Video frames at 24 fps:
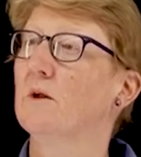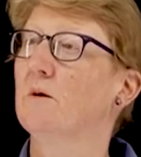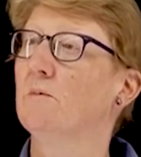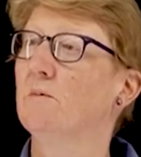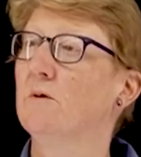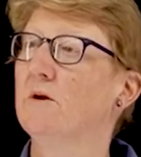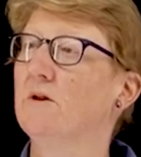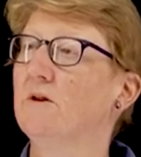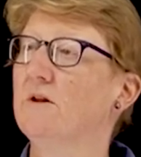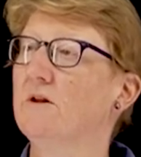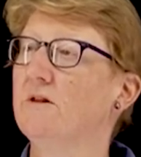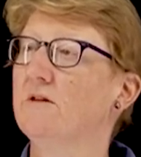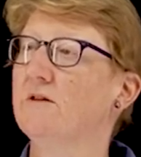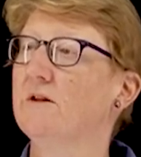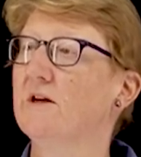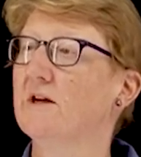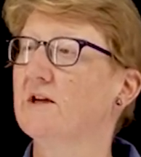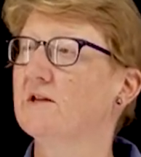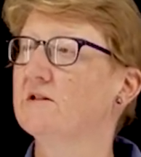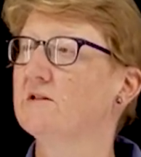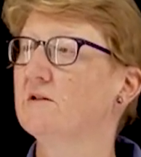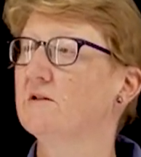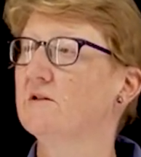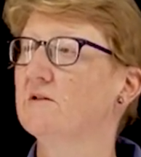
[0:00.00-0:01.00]
Really
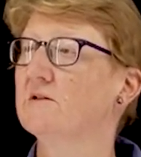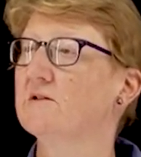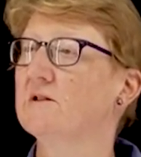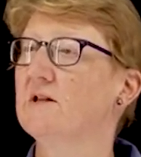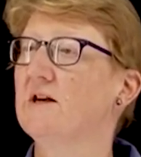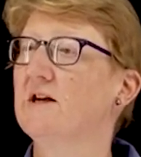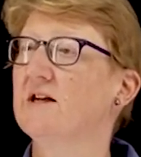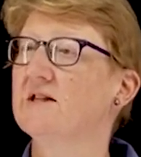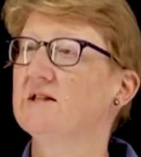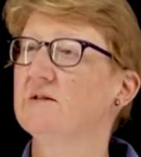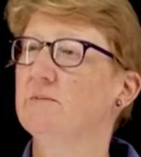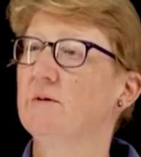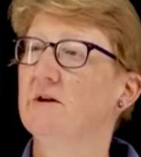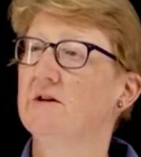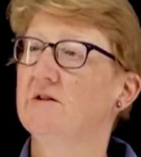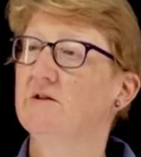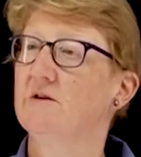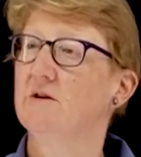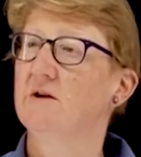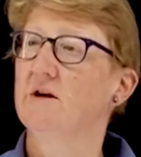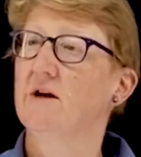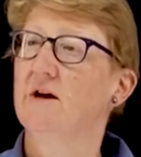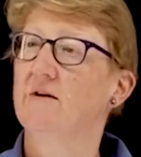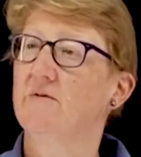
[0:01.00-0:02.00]
thick, so there's lots of
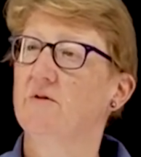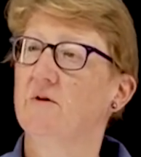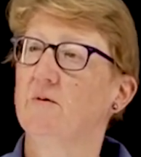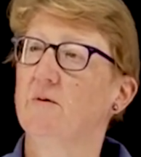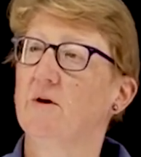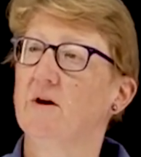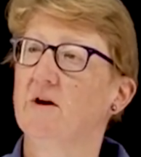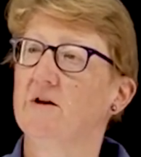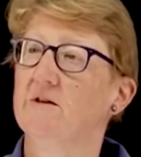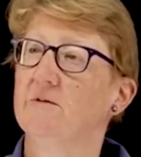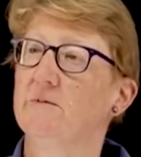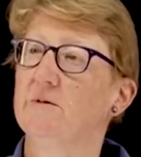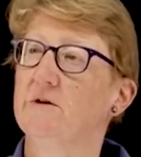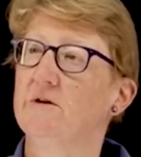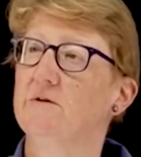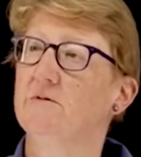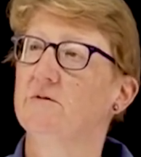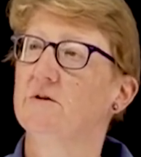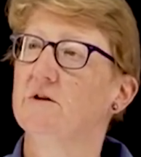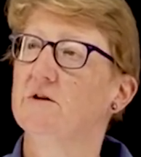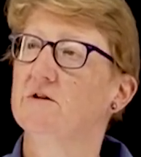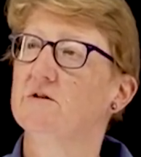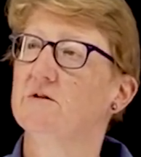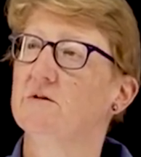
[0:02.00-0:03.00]
bacteria everywhere on the
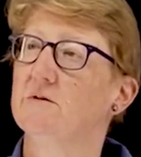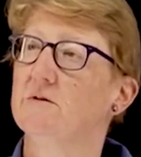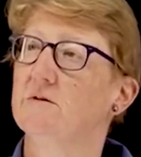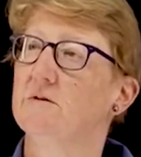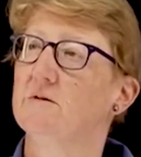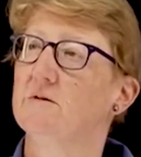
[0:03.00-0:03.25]
petri dish.